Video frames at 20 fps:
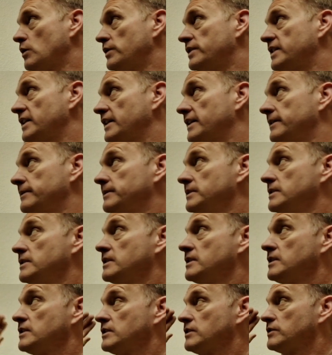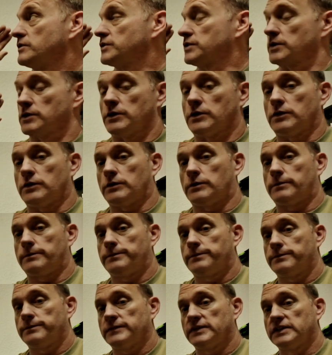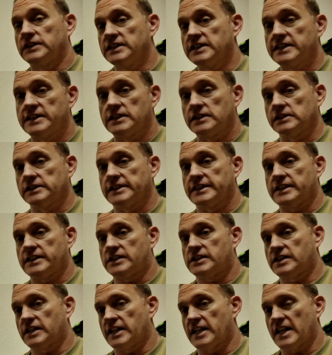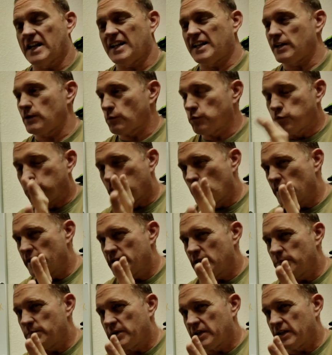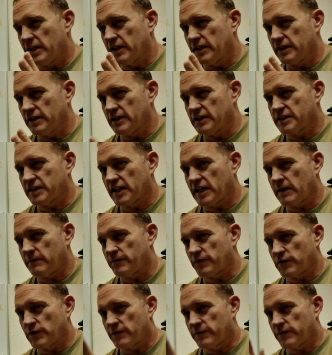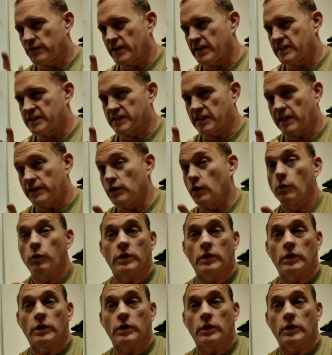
Okay. So, literally today would have been a good time for the phrase, and I